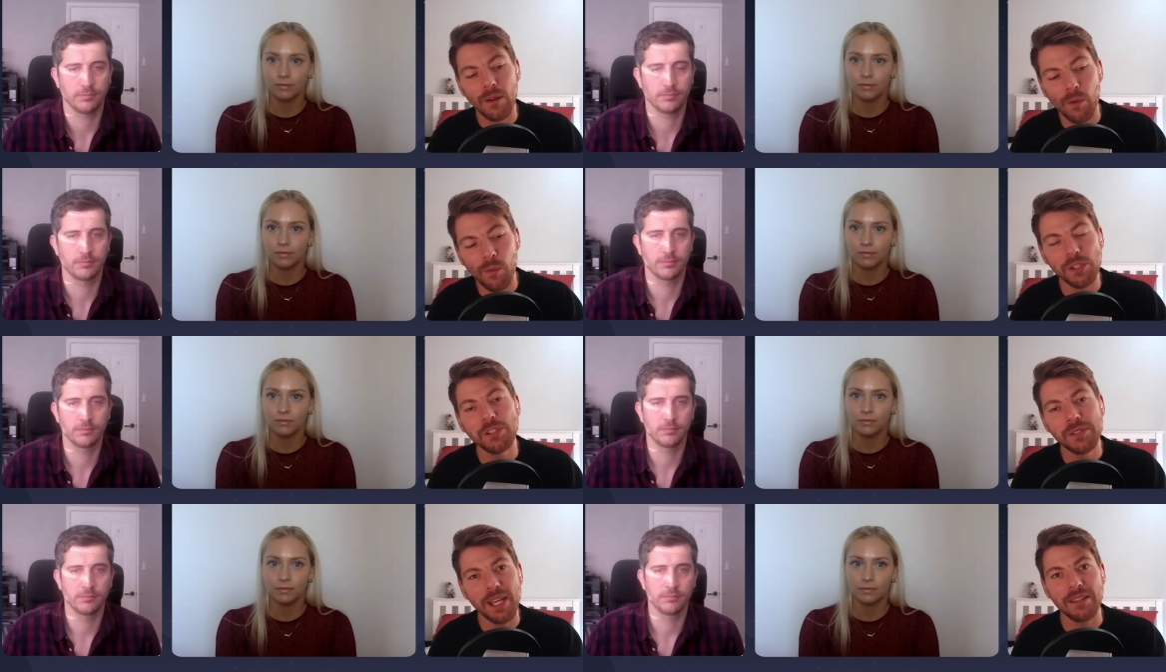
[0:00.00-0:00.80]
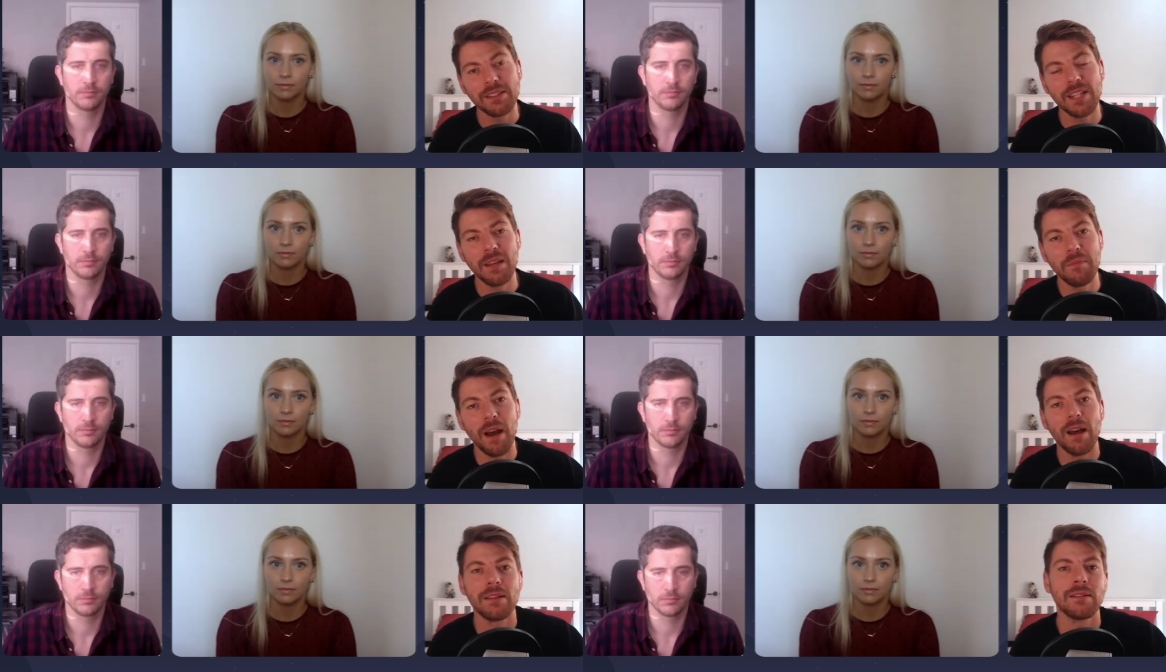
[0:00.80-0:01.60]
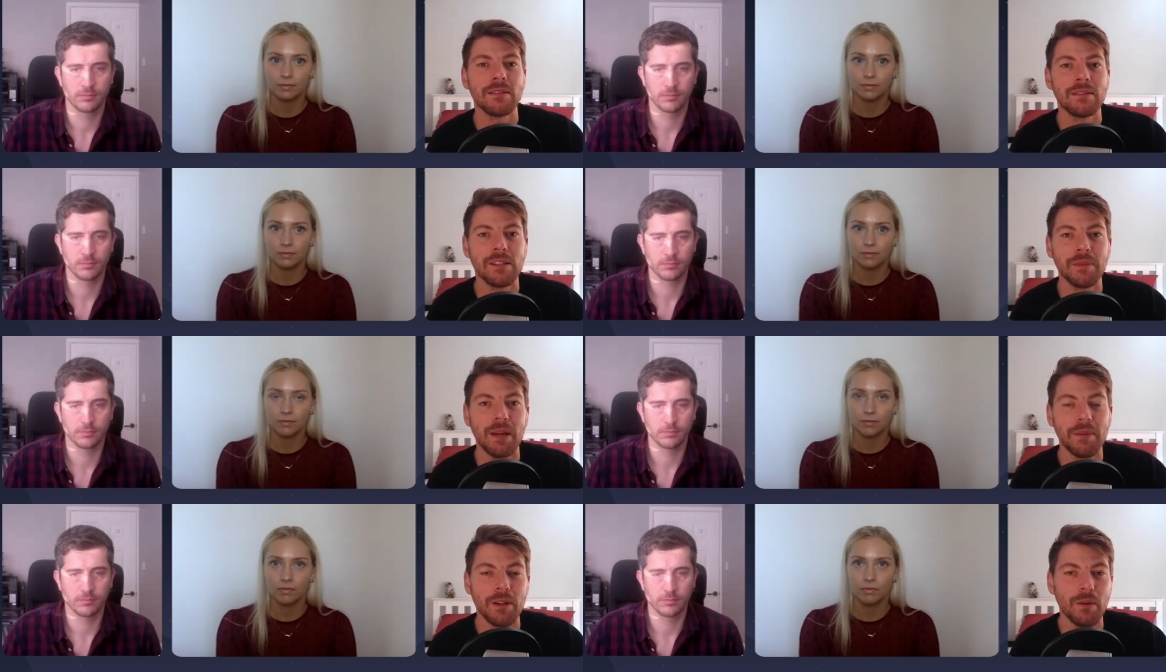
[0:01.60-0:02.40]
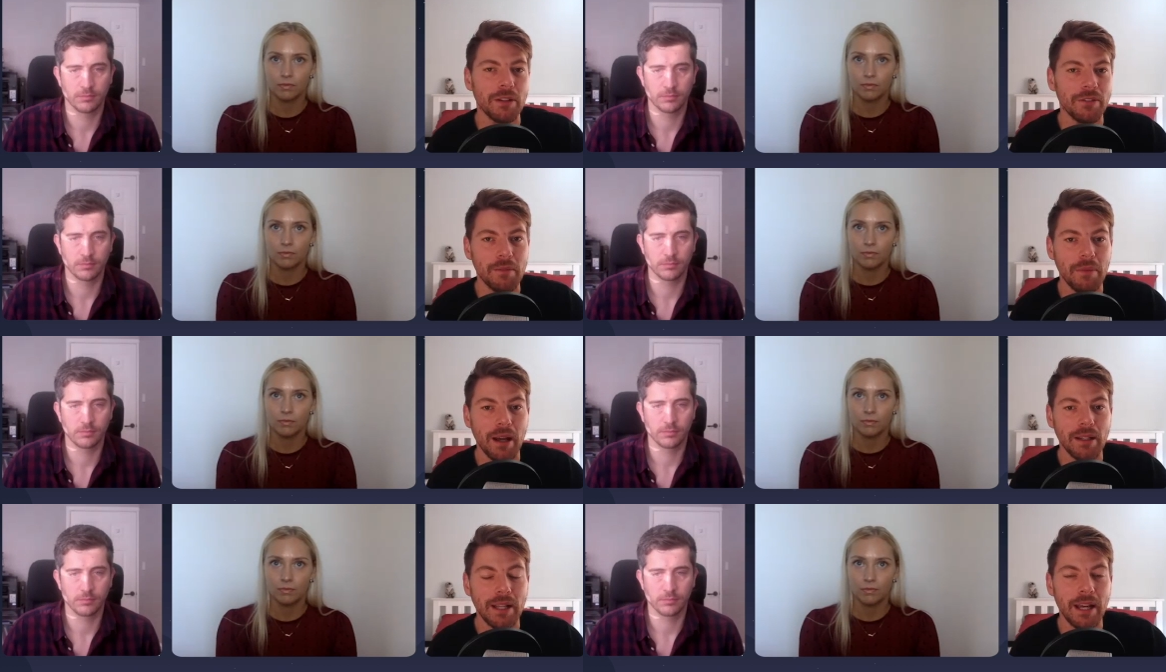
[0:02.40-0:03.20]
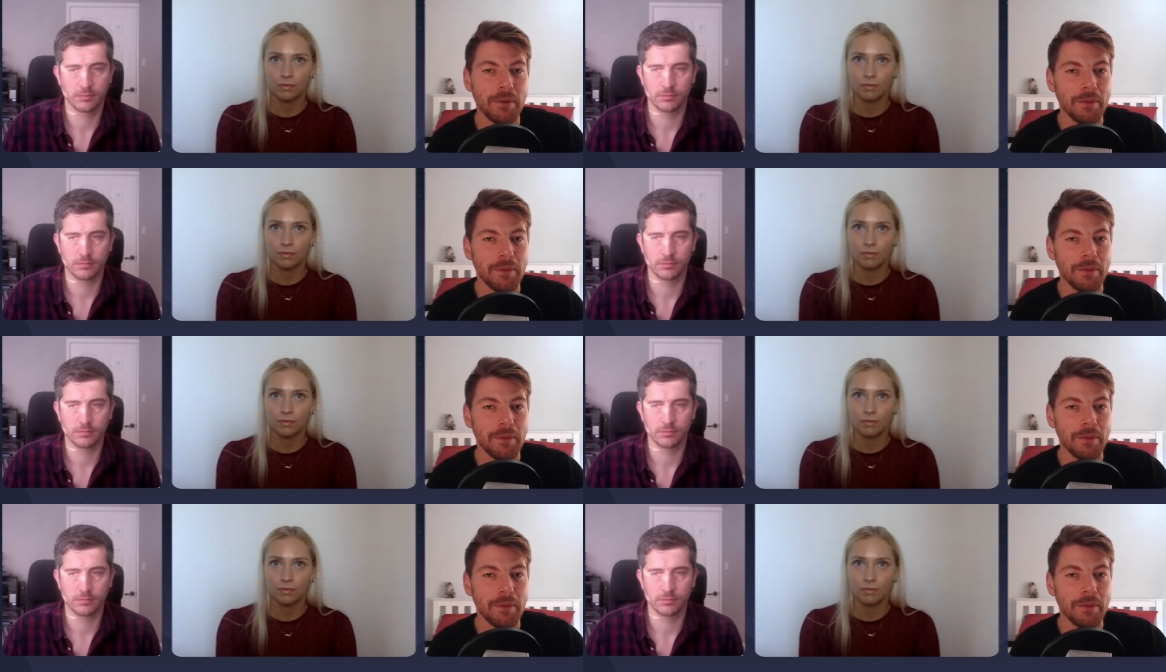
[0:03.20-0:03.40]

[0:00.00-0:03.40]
Speaker 1: would you take the same path to becoming a qualified pilot now?